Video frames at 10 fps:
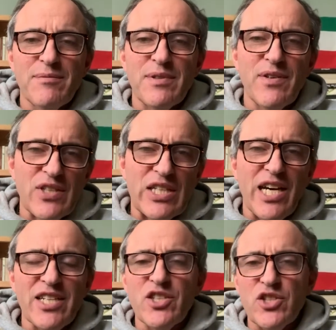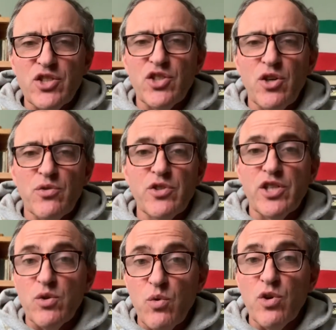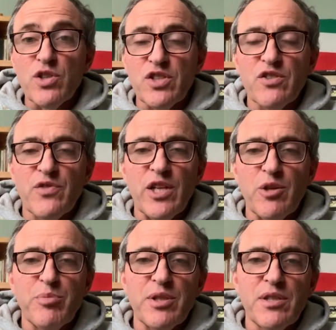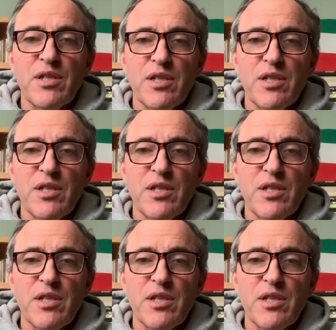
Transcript: You either got it or you don't. You can work to develop it,